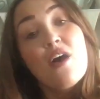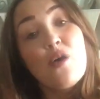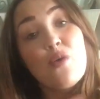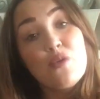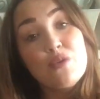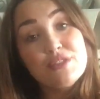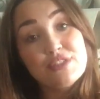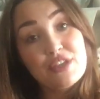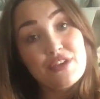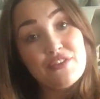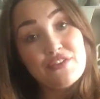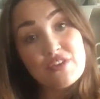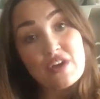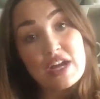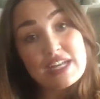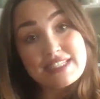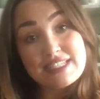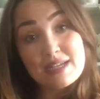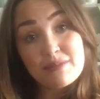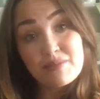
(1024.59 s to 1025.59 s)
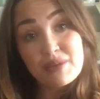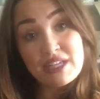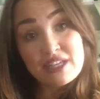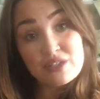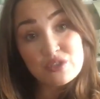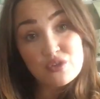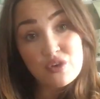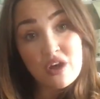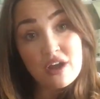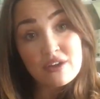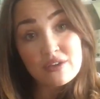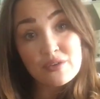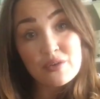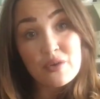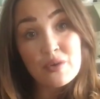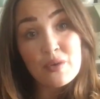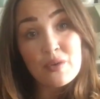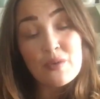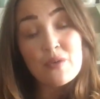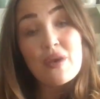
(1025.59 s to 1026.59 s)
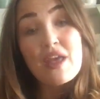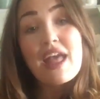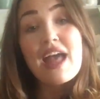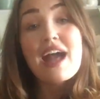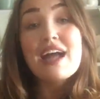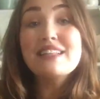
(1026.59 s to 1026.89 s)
Also Friday I'm bringing a try on haul